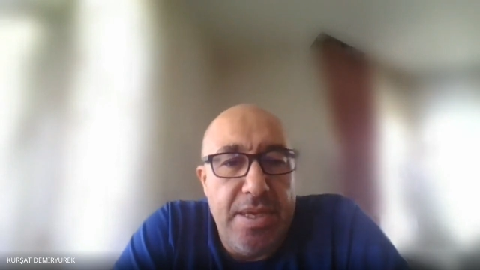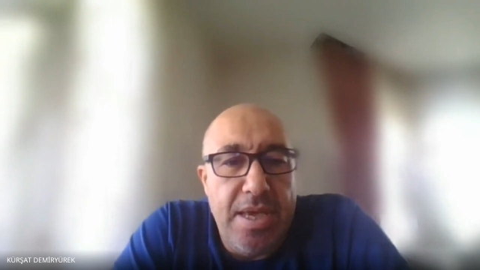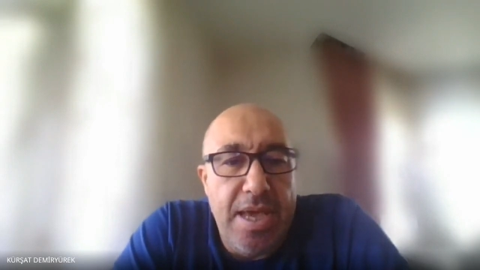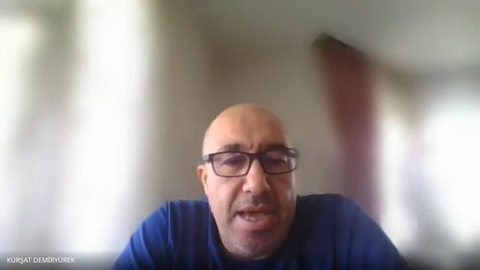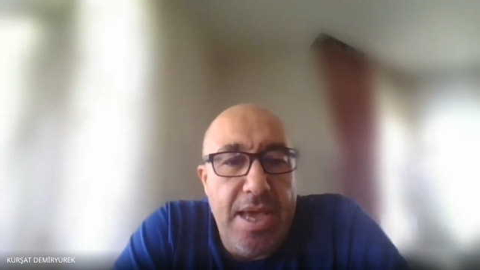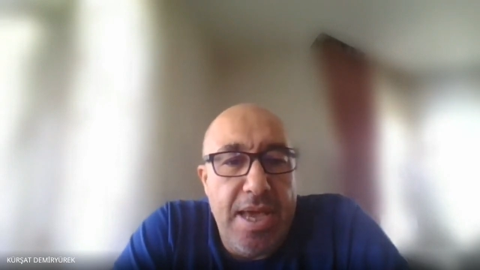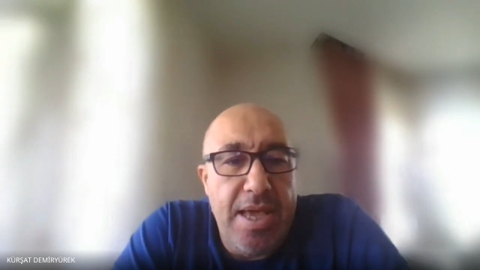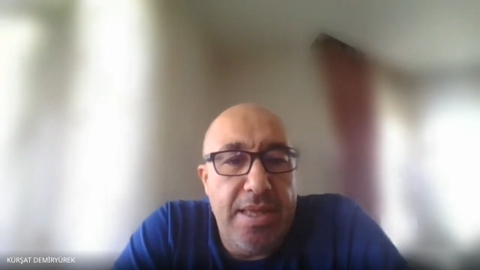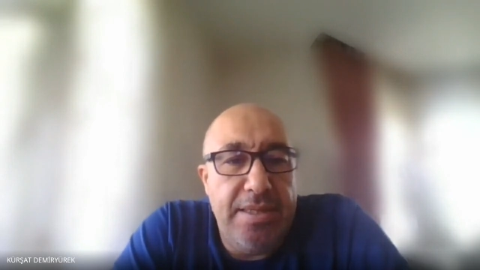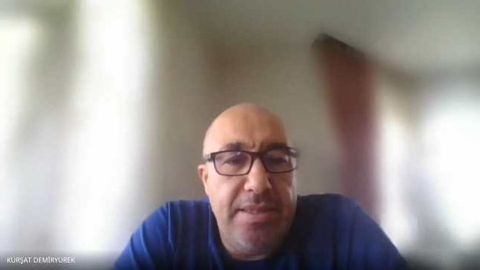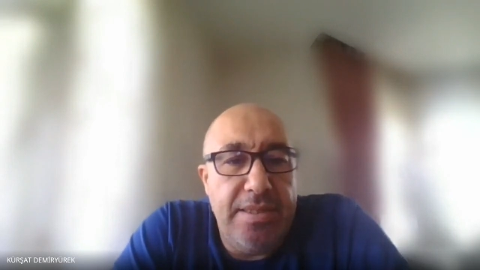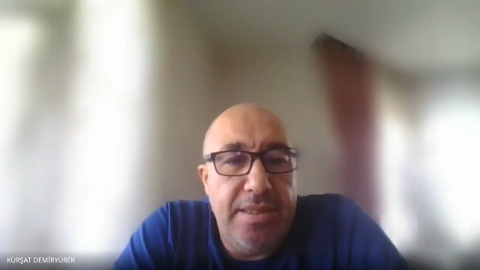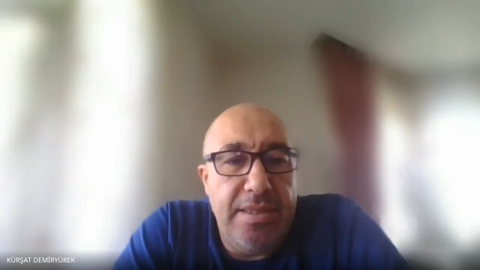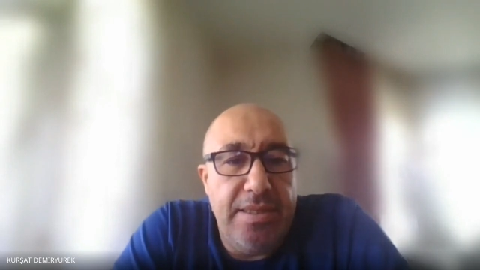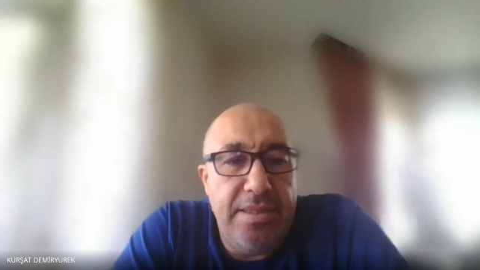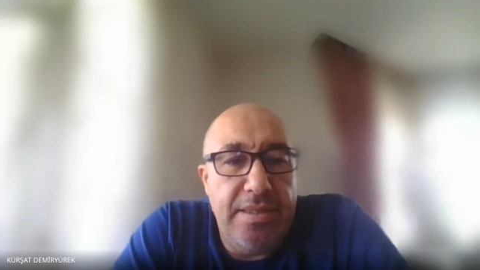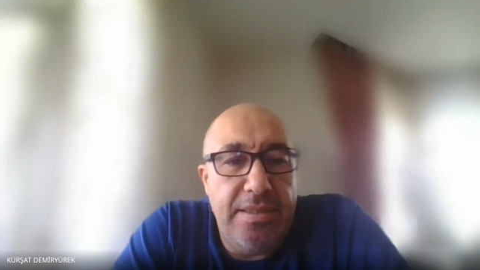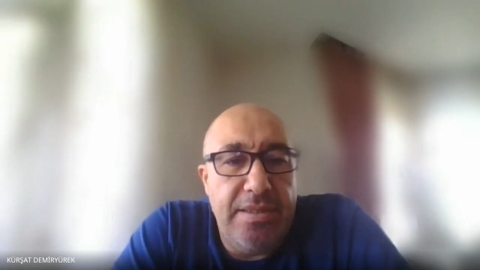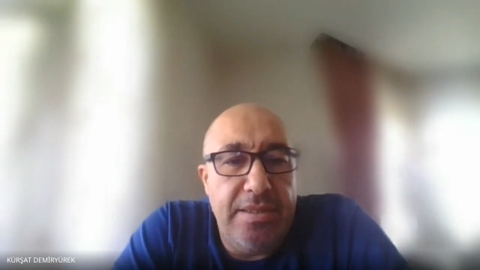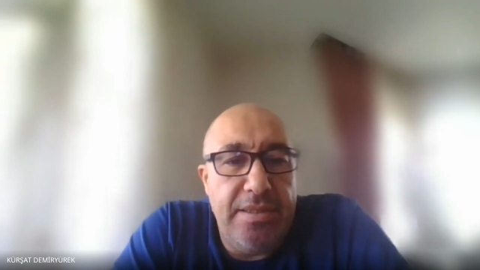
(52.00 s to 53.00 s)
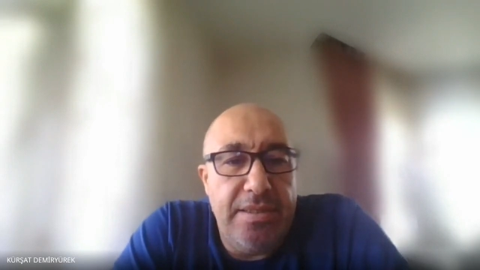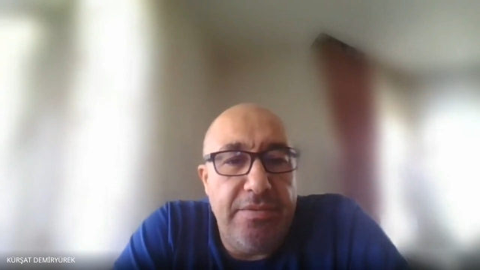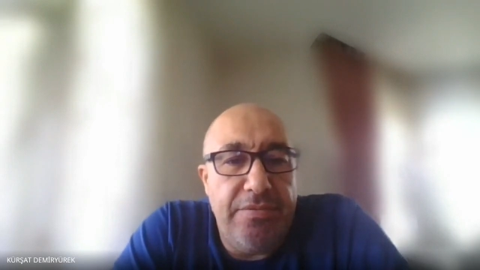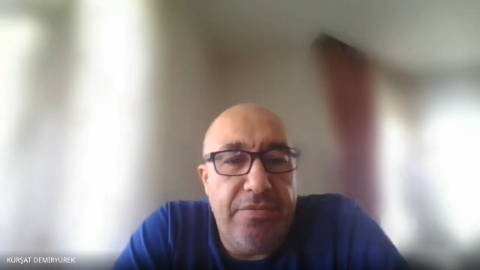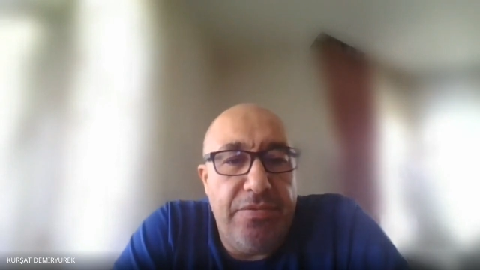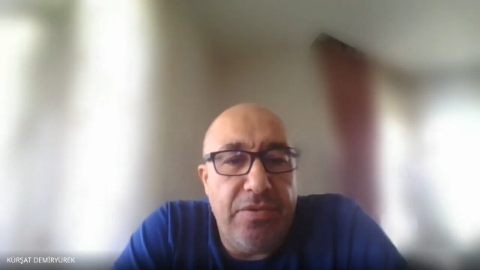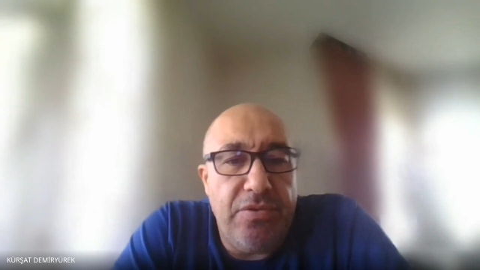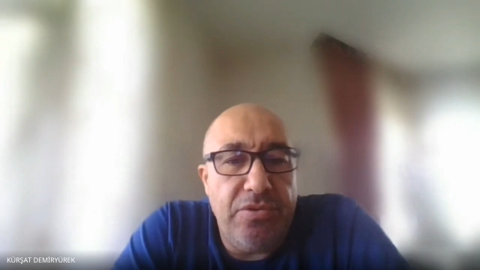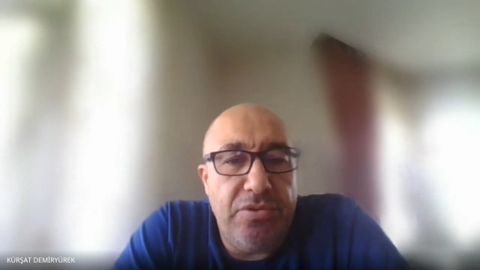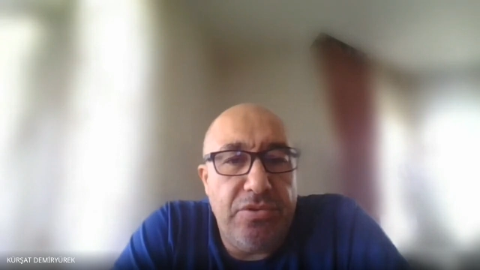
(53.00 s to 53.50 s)
And the
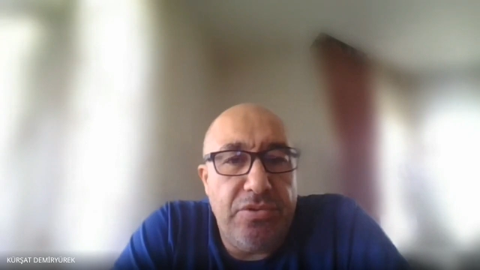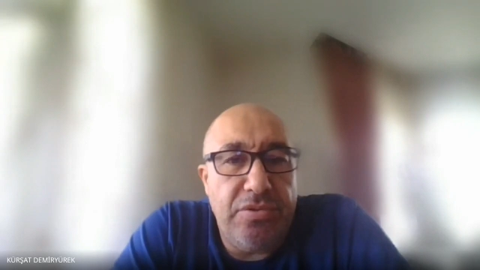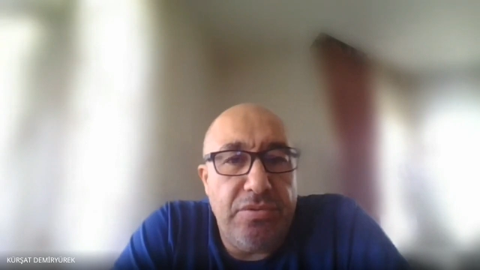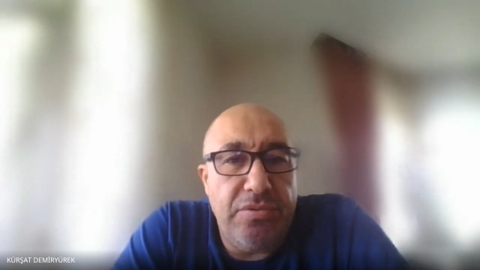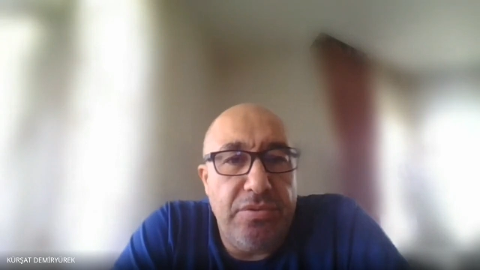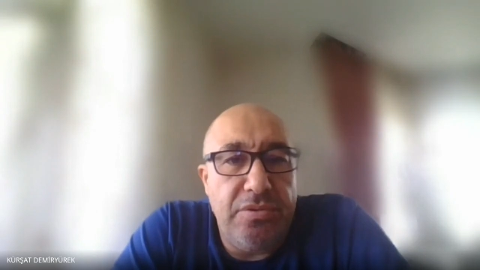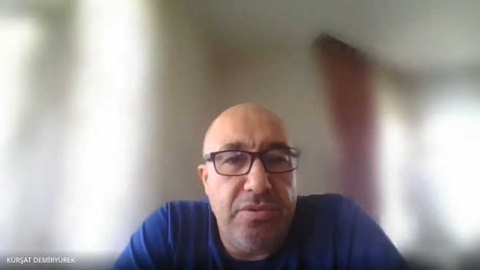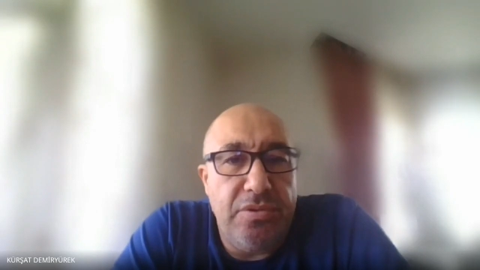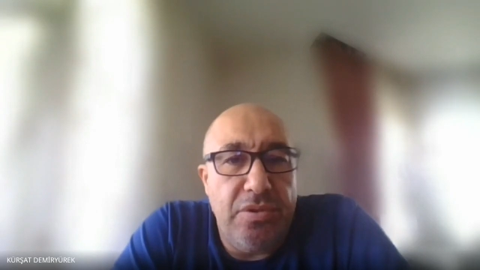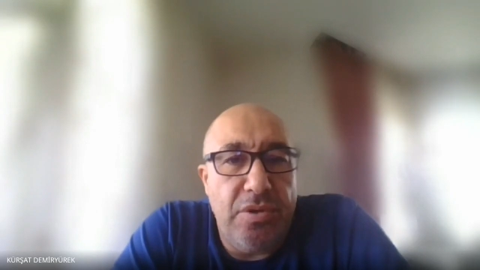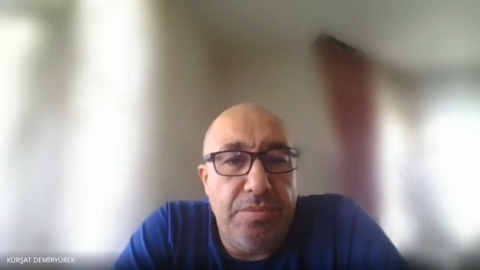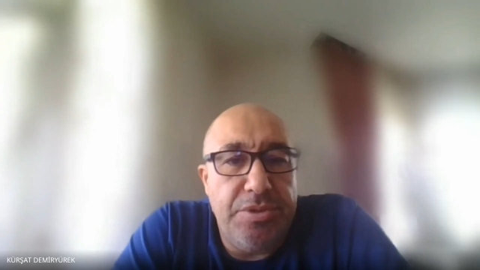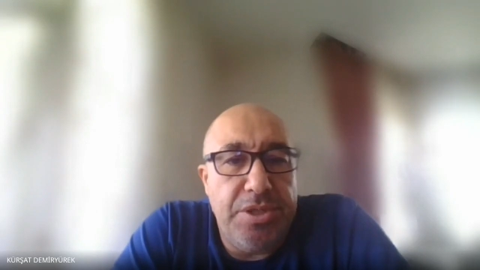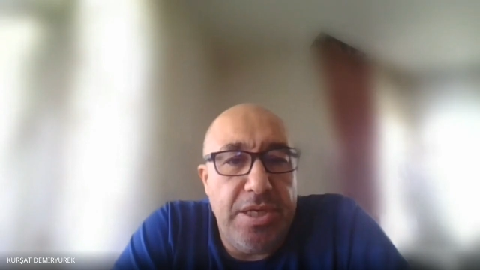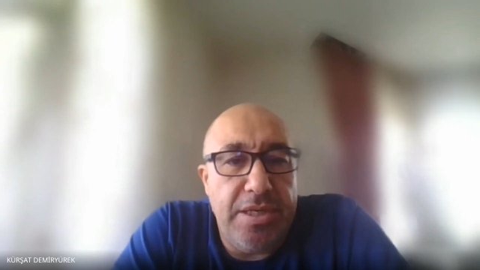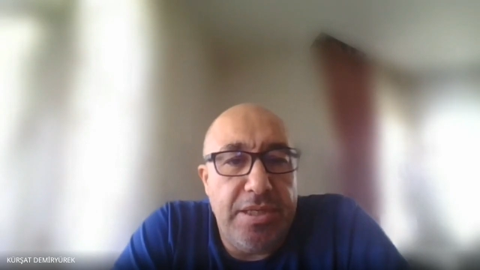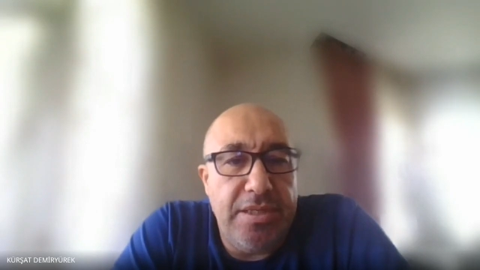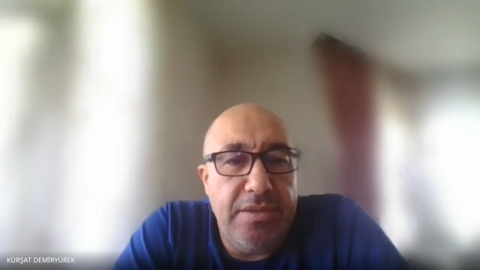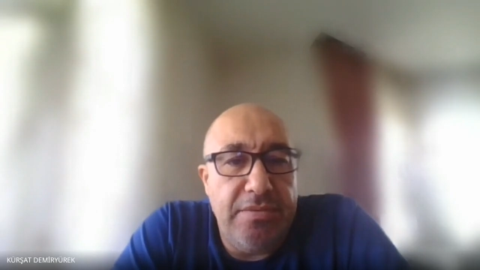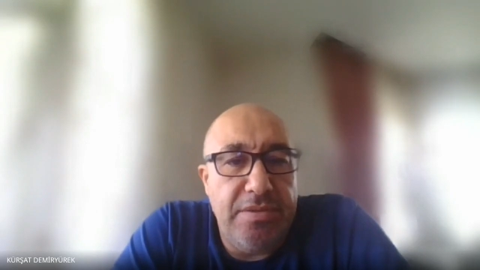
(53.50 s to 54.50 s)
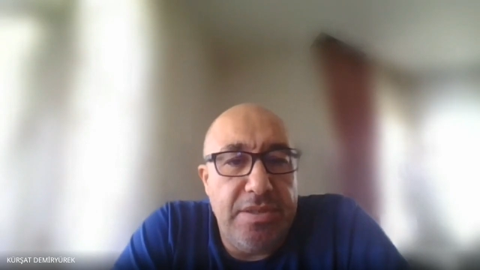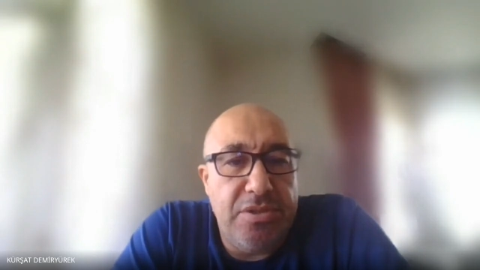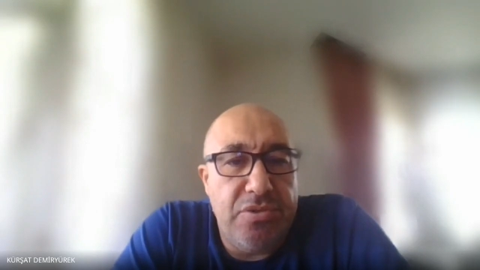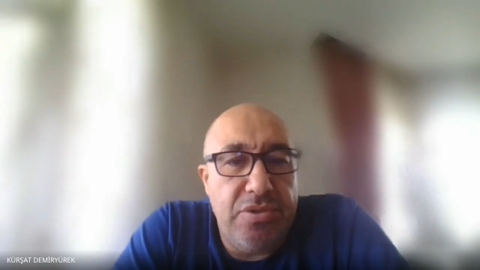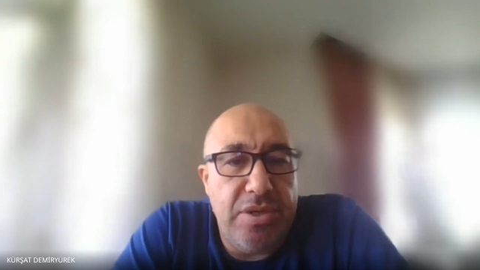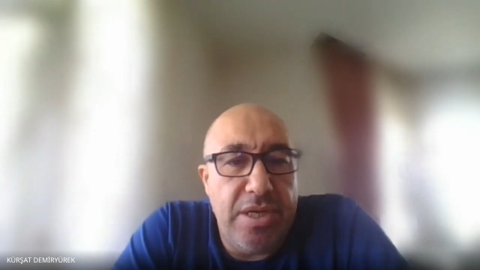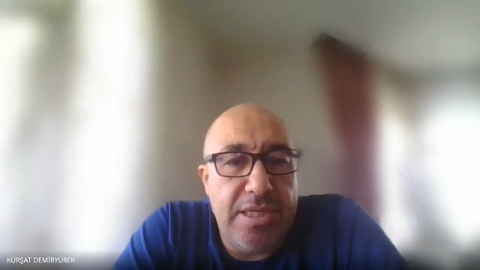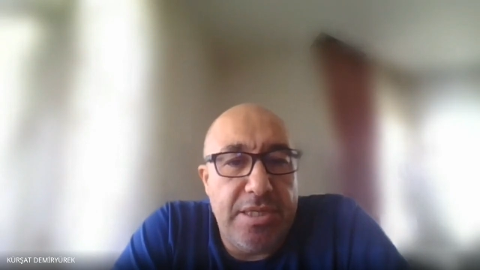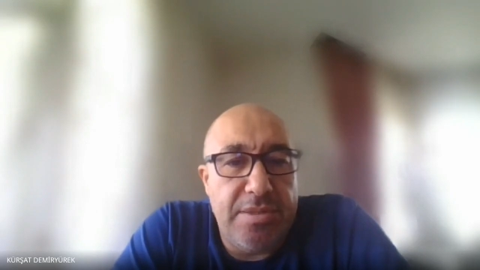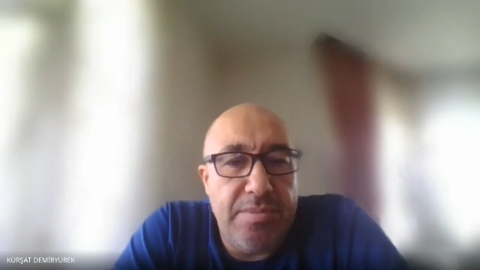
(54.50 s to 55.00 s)
fourth objective is
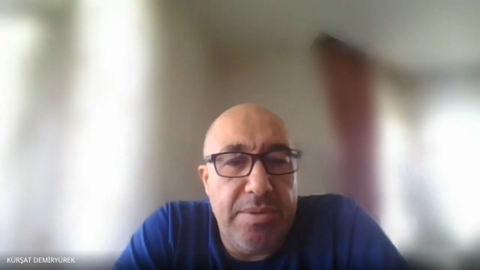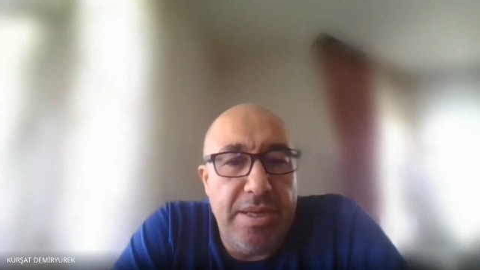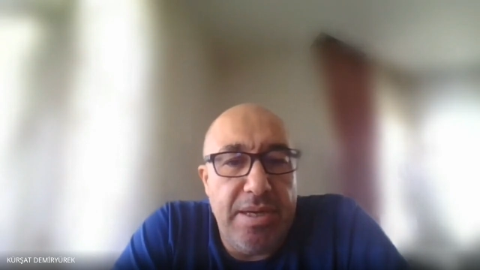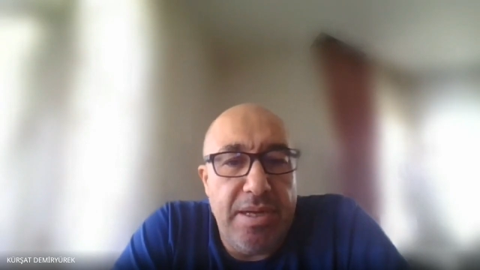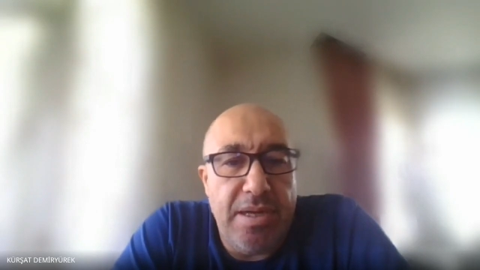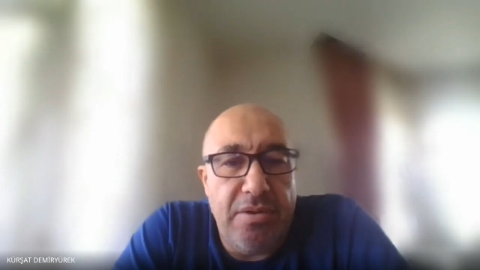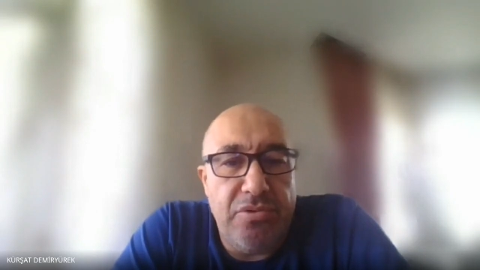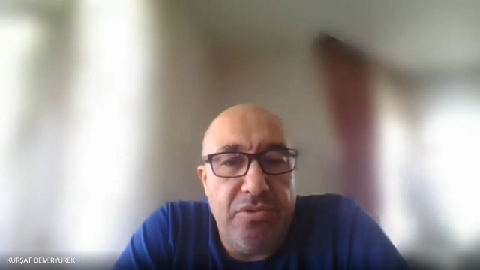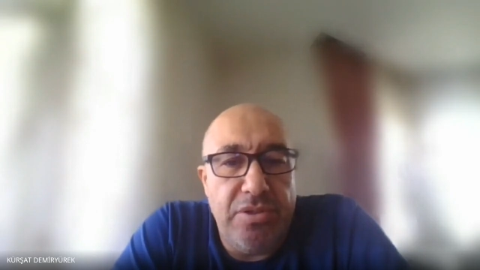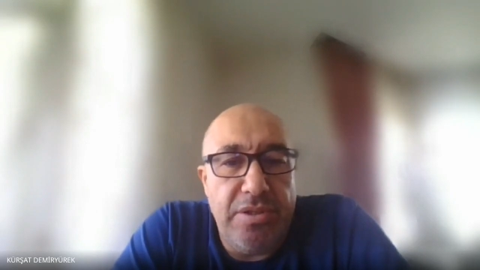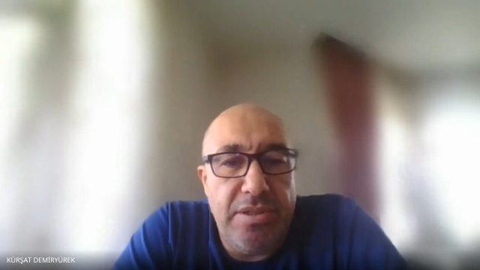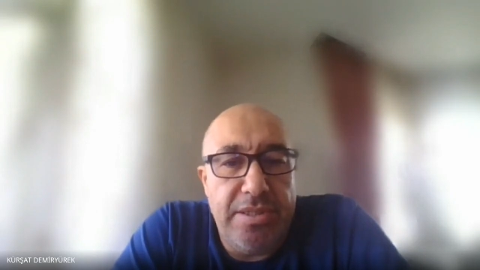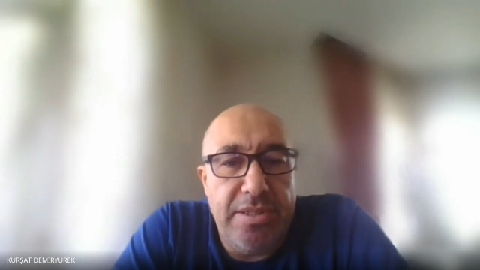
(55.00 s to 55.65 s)
to explain how to